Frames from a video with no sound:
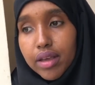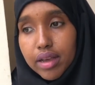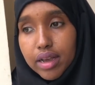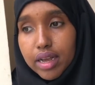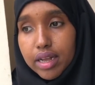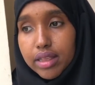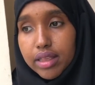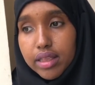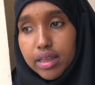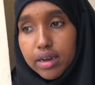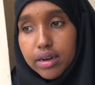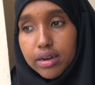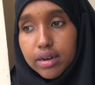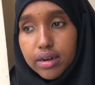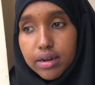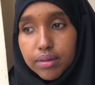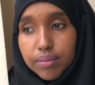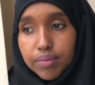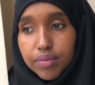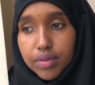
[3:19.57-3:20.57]
It's
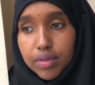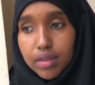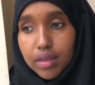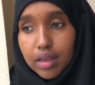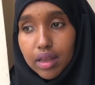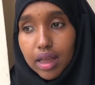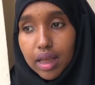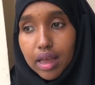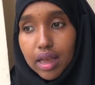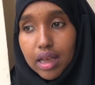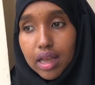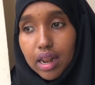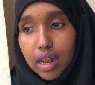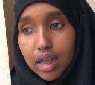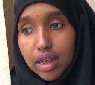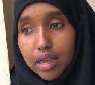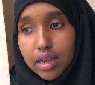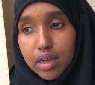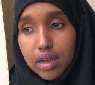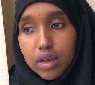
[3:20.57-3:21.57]

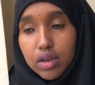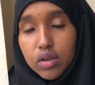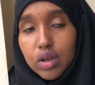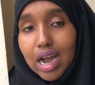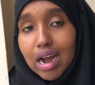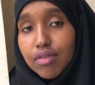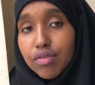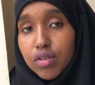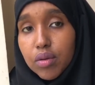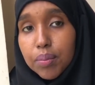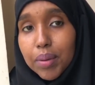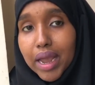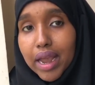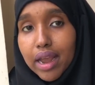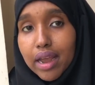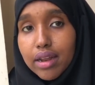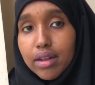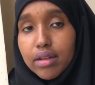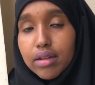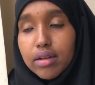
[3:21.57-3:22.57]
like you have to
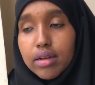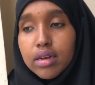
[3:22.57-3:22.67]
pay it